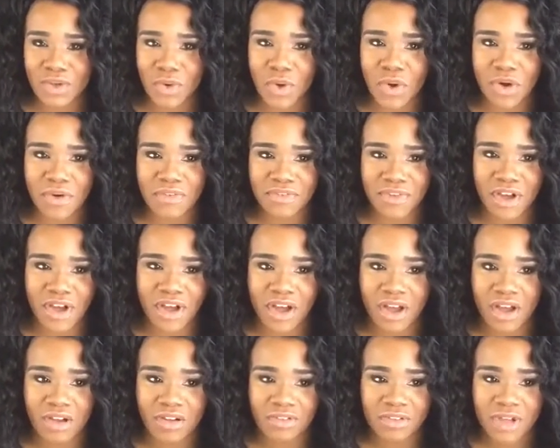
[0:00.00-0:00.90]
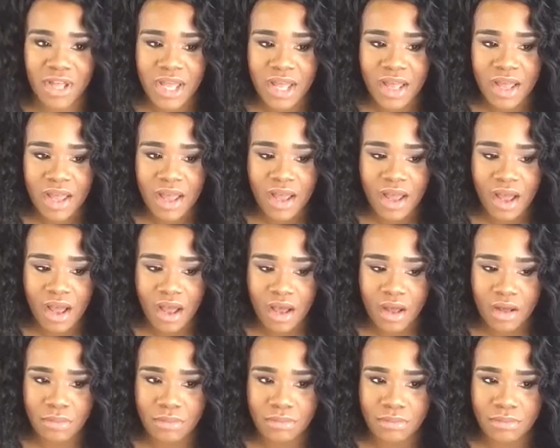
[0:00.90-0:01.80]
off of
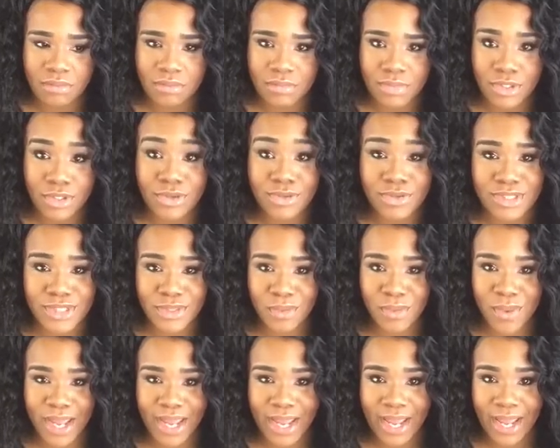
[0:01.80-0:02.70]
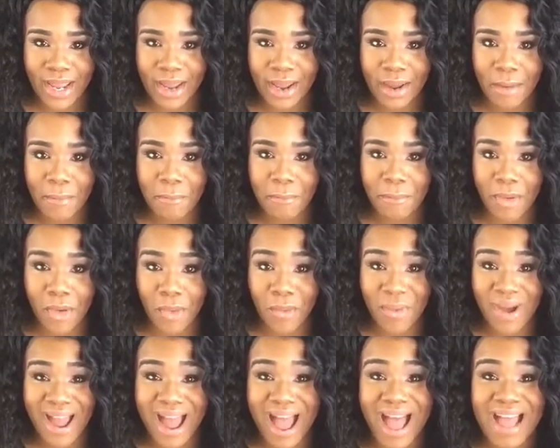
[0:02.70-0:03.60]
losing weight. But
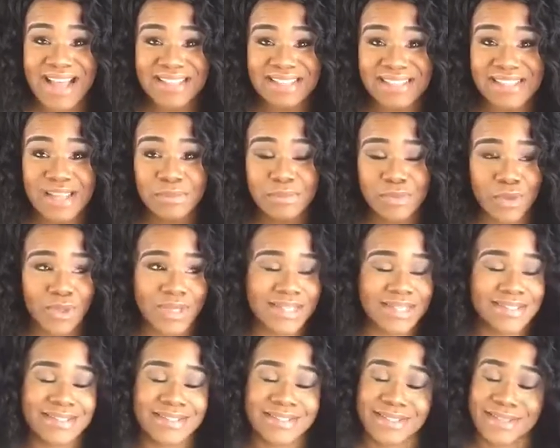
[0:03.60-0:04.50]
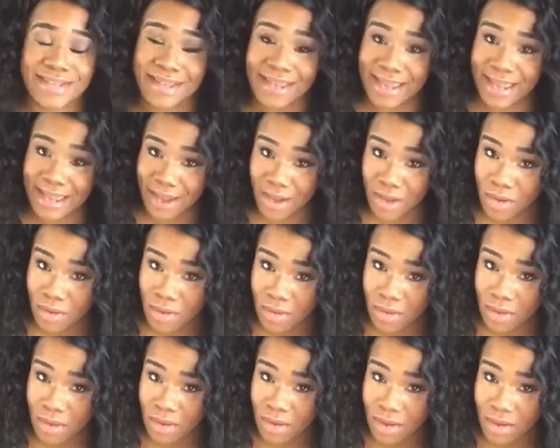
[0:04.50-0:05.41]
when I stepped on the
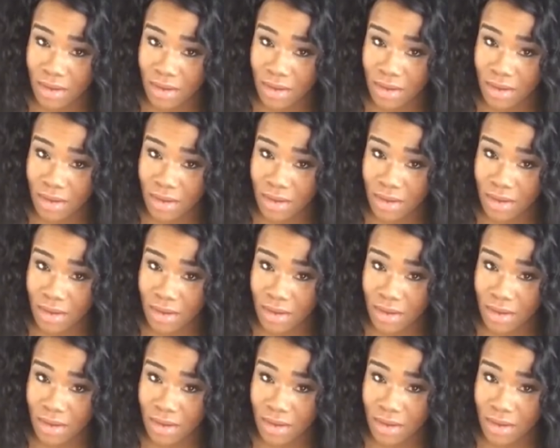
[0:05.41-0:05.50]
scale,